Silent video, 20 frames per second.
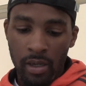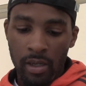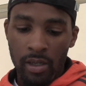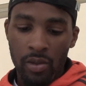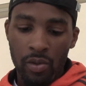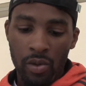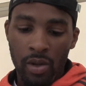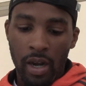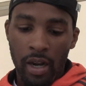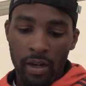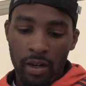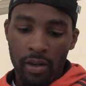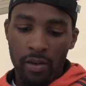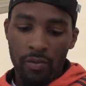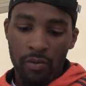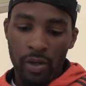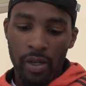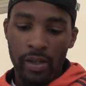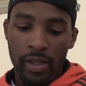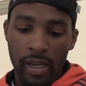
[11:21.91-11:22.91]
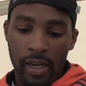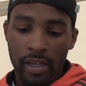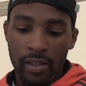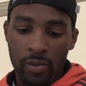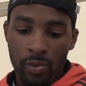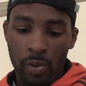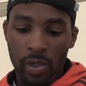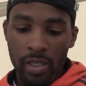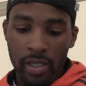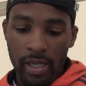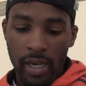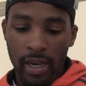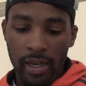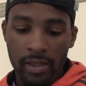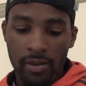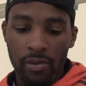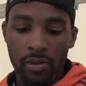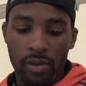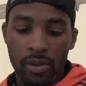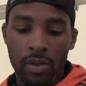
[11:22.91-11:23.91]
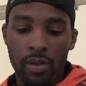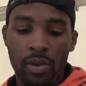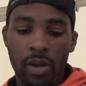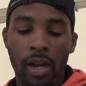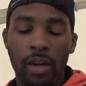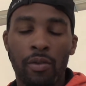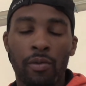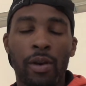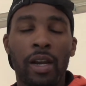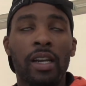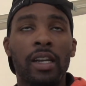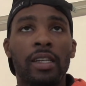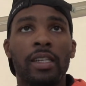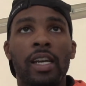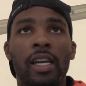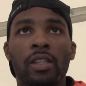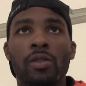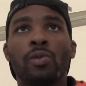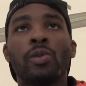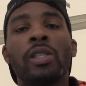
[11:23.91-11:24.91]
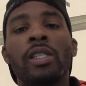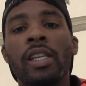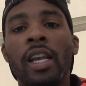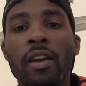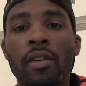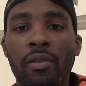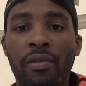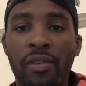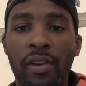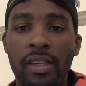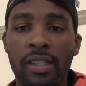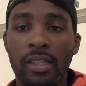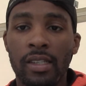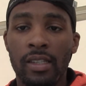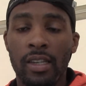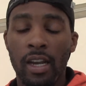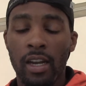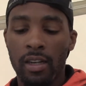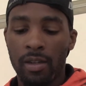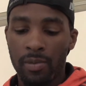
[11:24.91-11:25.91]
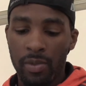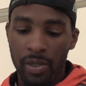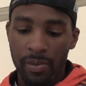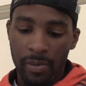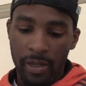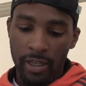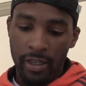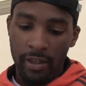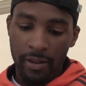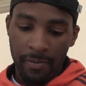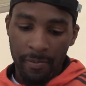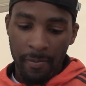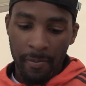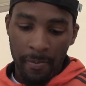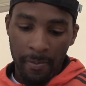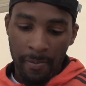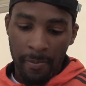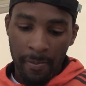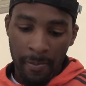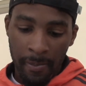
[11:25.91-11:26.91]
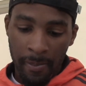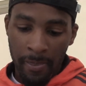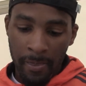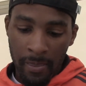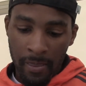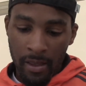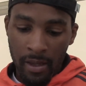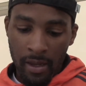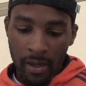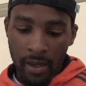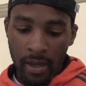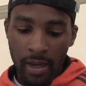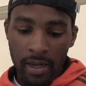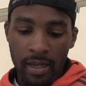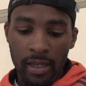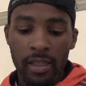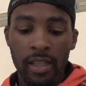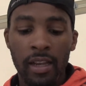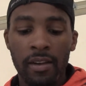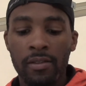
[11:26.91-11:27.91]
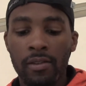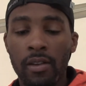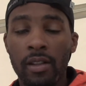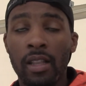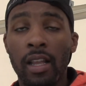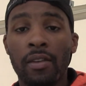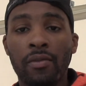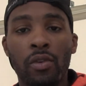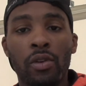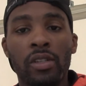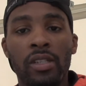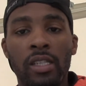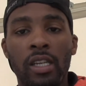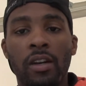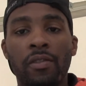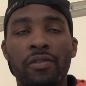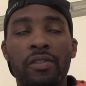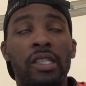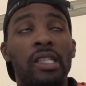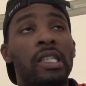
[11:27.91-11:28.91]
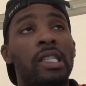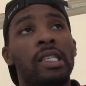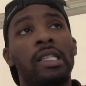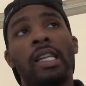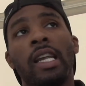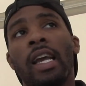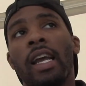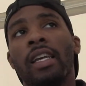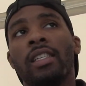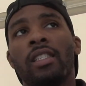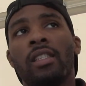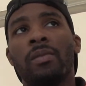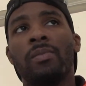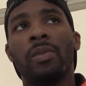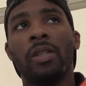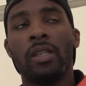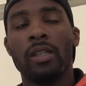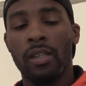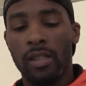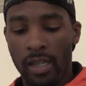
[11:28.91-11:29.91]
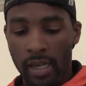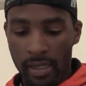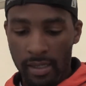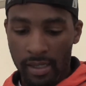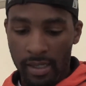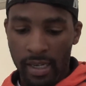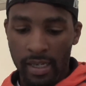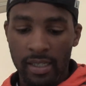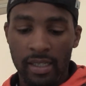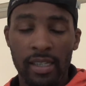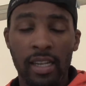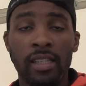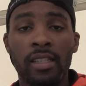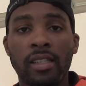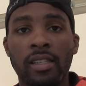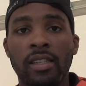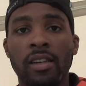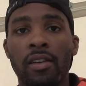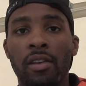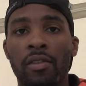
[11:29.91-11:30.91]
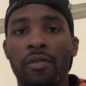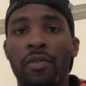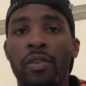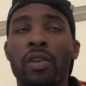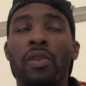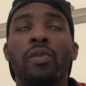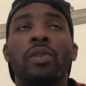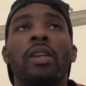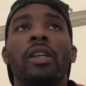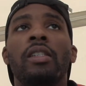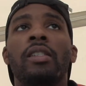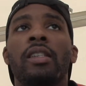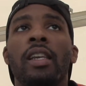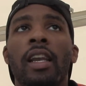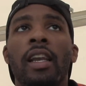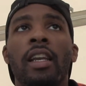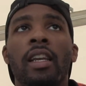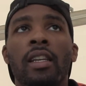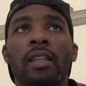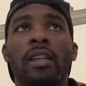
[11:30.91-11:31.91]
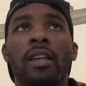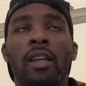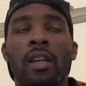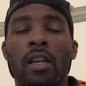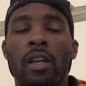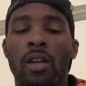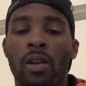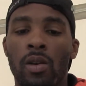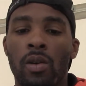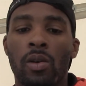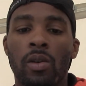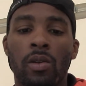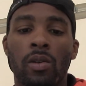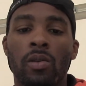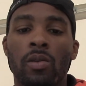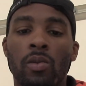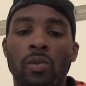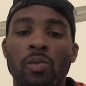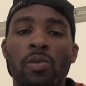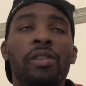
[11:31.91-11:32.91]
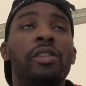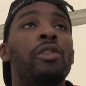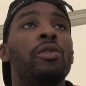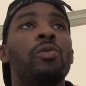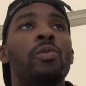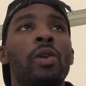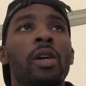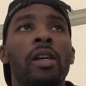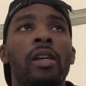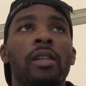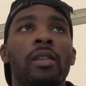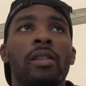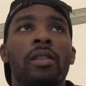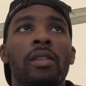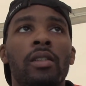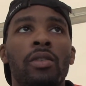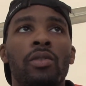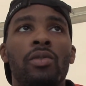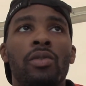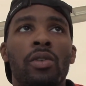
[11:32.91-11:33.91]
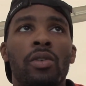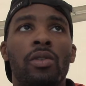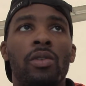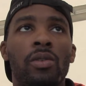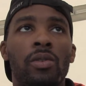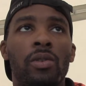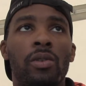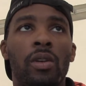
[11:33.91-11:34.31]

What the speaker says: You got to realize you got to recognize what sacrifices got to be made, and the level of selfishness that has to be that's necessary for you to attain what you want. You know,